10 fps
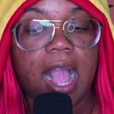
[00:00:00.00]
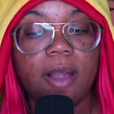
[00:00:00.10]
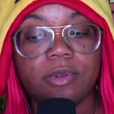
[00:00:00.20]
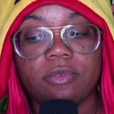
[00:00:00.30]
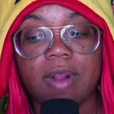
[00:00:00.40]

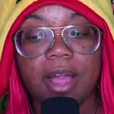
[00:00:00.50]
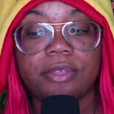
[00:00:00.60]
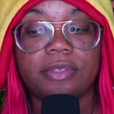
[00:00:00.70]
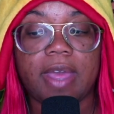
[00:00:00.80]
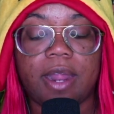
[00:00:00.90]
I would
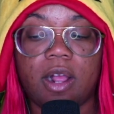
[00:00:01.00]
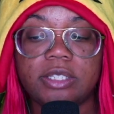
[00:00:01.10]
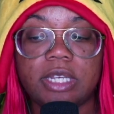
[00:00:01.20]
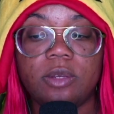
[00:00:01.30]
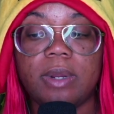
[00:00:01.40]
rather that. I'll
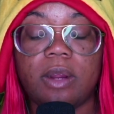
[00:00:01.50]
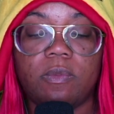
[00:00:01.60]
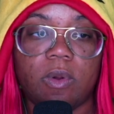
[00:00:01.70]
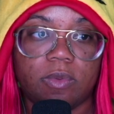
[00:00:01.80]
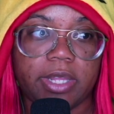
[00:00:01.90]
tell you what I
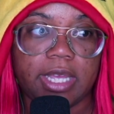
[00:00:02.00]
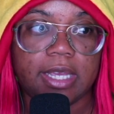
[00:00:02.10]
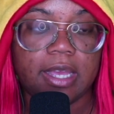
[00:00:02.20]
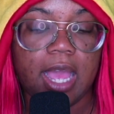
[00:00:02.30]
won't like.